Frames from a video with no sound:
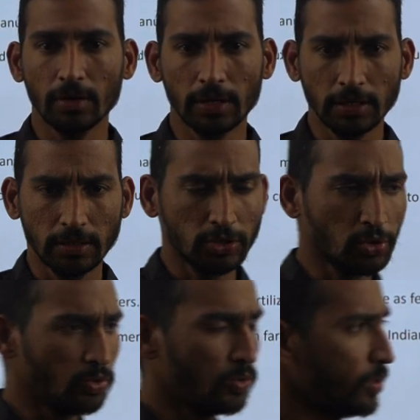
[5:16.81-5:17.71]
okay,
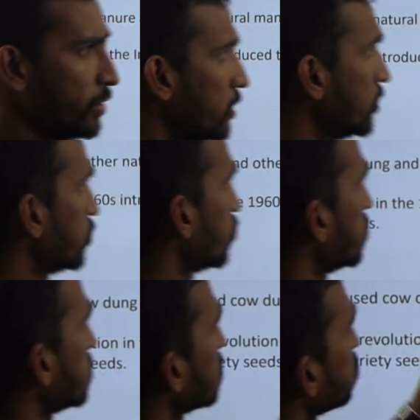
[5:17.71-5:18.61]
so this